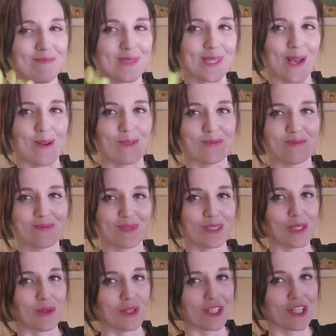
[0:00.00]
So
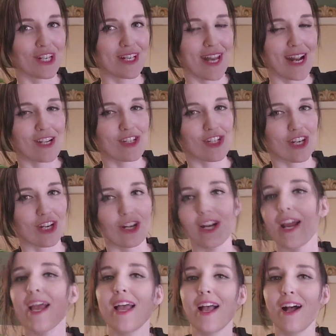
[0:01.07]
they'll return next
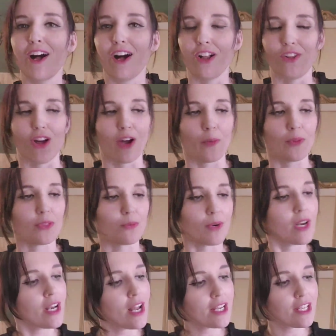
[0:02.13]
year along with the
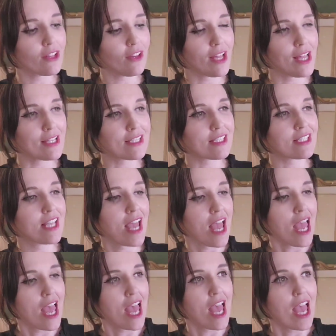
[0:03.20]
ranunculus.
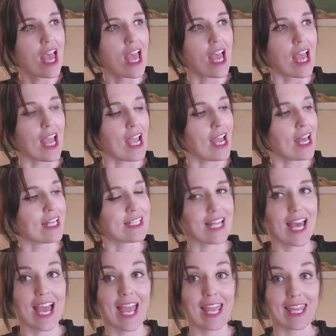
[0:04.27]
And
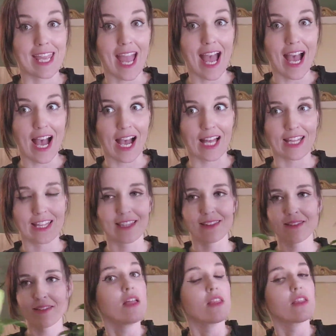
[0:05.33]
yeah,
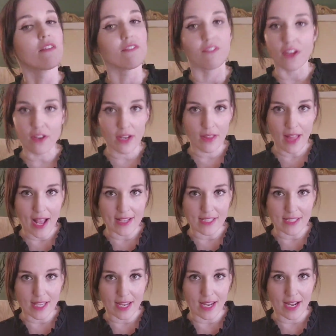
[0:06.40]
the very last
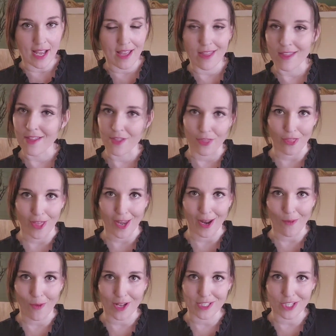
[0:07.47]
thing that I
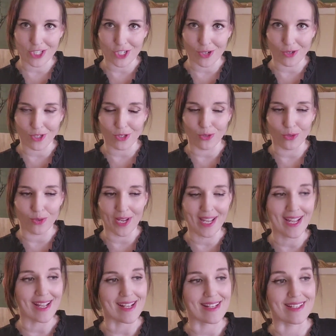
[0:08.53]
want to show you
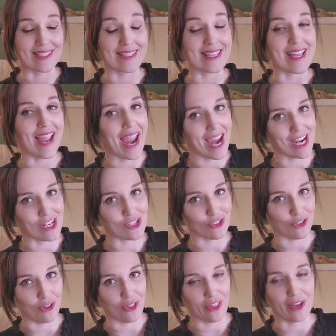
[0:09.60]
is the
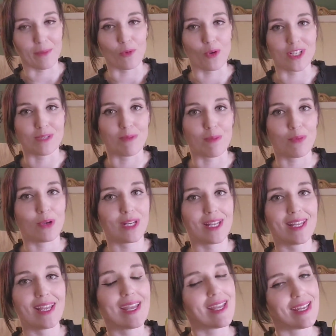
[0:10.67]
angel that I'm going to be
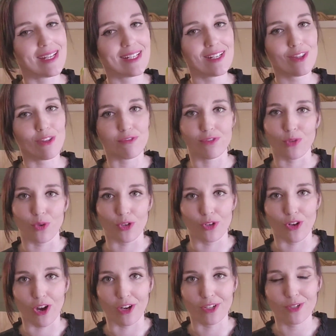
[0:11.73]
putting in the floral
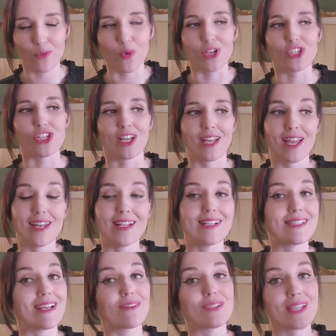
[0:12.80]
garden, which again is
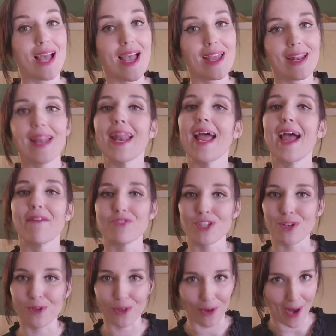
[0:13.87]
outside and I have to
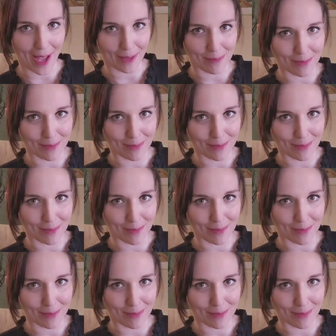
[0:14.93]
go and grab.